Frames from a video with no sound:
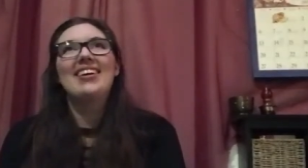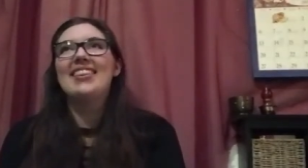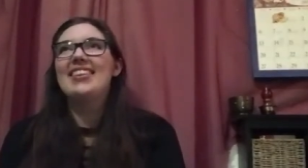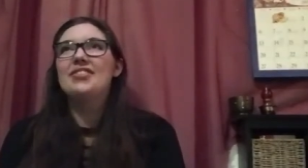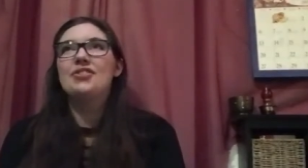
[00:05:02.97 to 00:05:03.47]

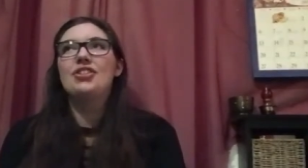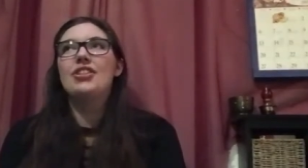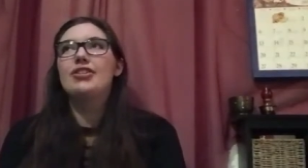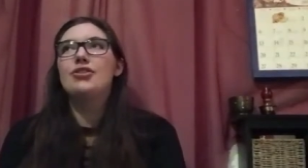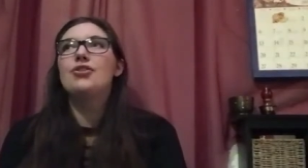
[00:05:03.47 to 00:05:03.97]
there's
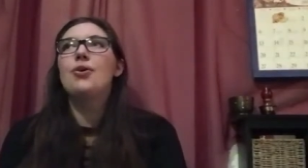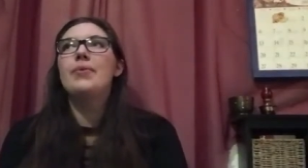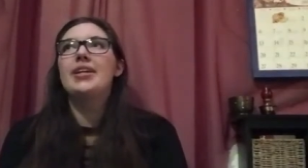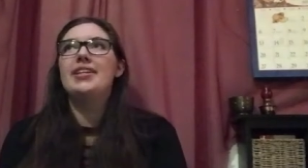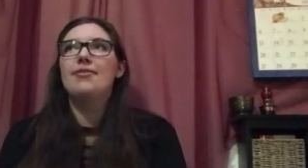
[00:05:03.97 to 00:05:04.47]
so
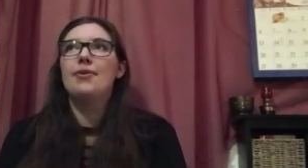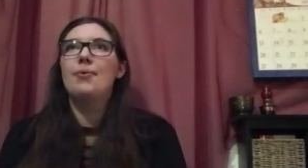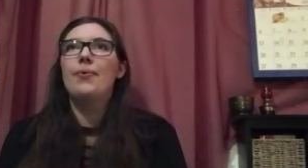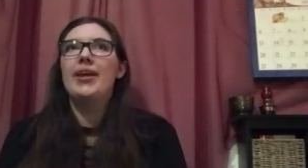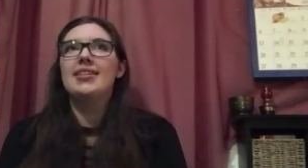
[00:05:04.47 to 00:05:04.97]
many different
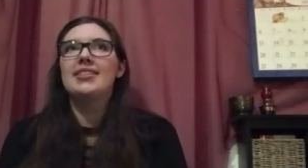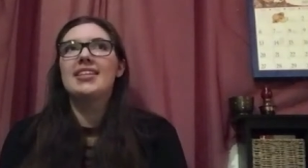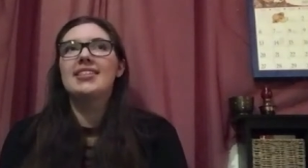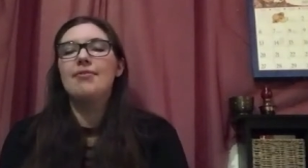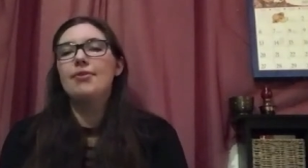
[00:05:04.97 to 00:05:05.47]
ways
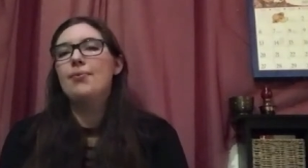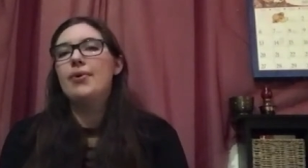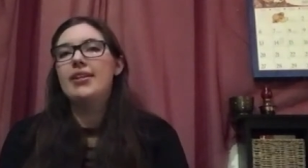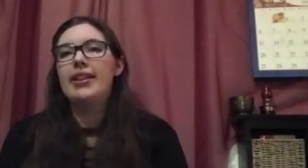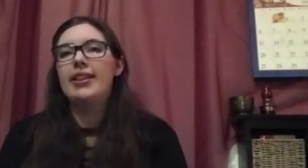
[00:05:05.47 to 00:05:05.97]
because
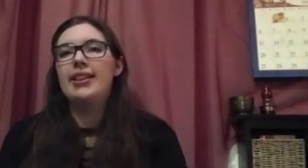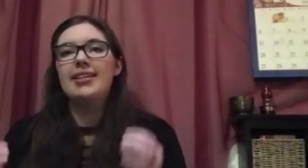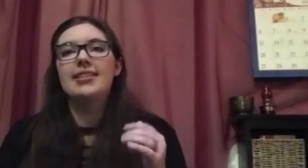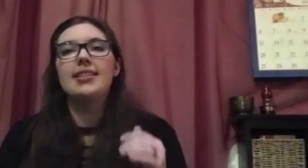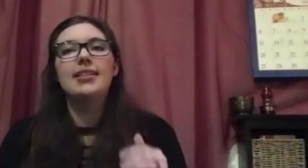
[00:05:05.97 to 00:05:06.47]
everyone
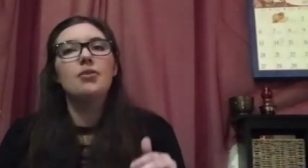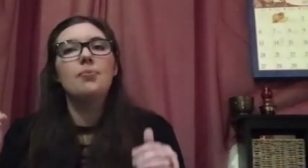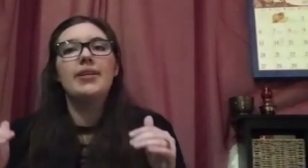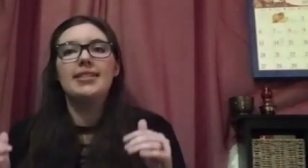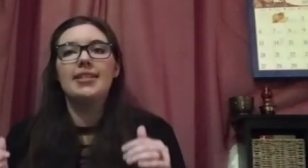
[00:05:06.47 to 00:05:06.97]
thinks a little
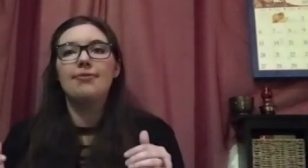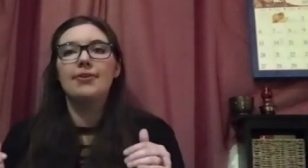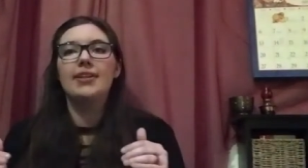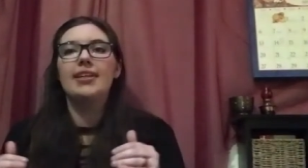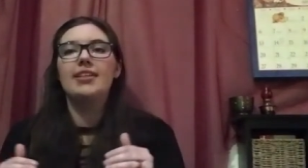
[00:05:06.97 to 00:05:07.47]
bit
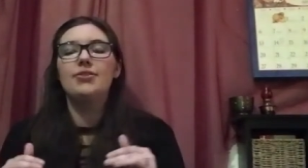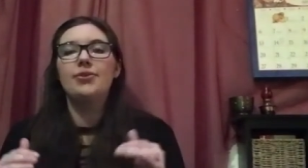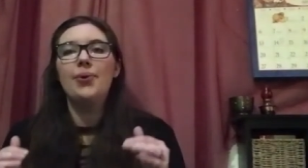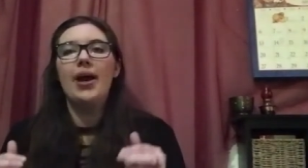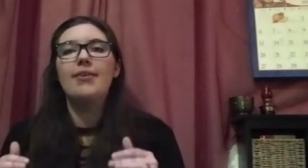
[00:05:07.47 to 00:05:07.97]
differently. So
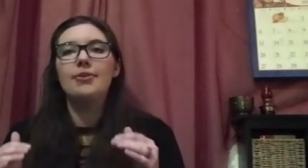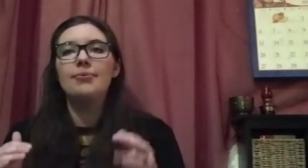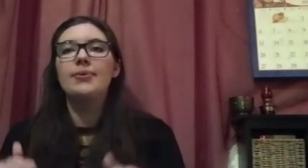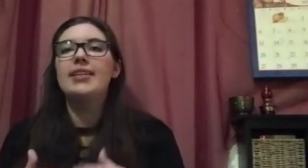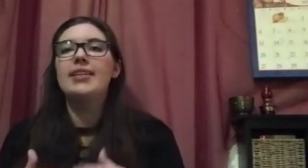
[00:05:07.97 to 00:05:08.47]
you have to
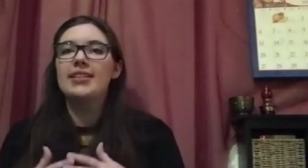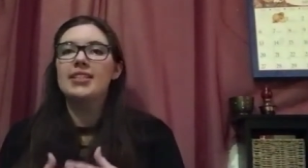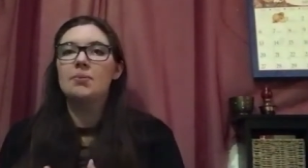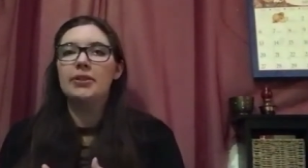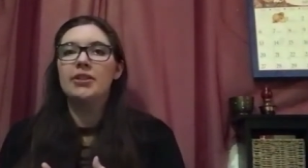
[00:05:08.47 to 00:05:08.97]
really
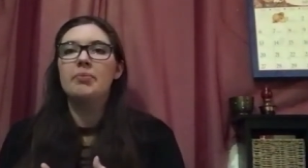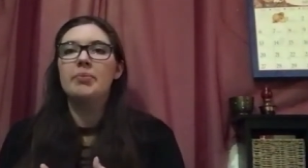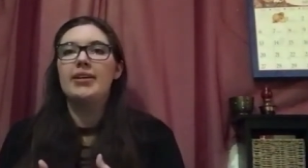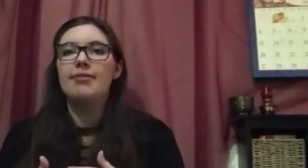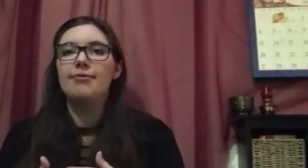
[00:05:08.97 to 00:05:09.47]

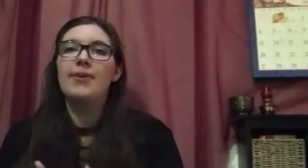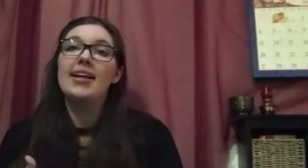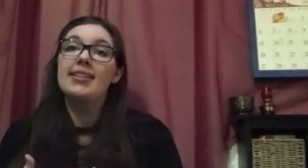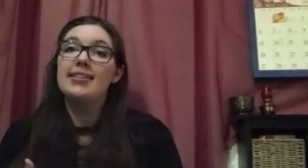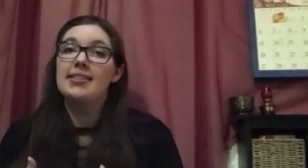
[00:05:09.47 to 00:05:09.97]
experiment and
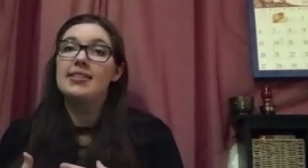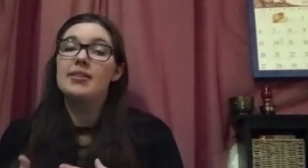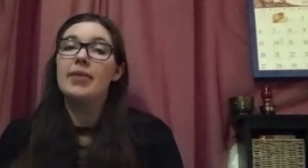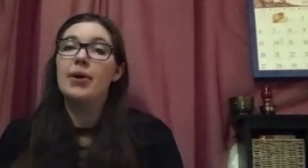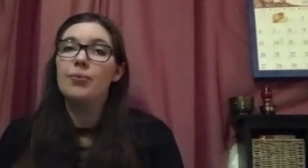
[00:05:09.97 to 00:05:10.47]
find the
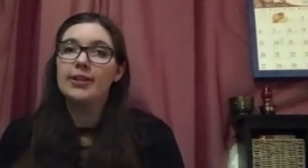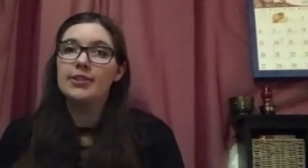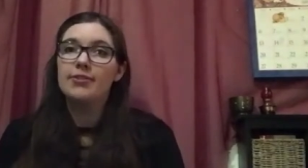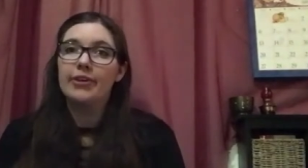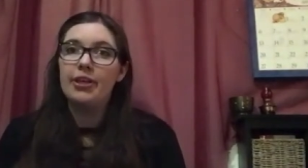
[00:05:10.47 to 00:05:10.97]
system that
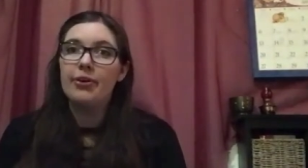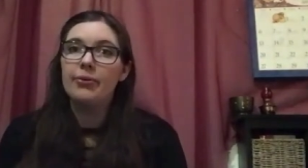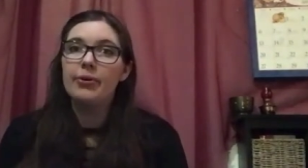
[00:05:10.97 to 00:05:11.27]
works for you.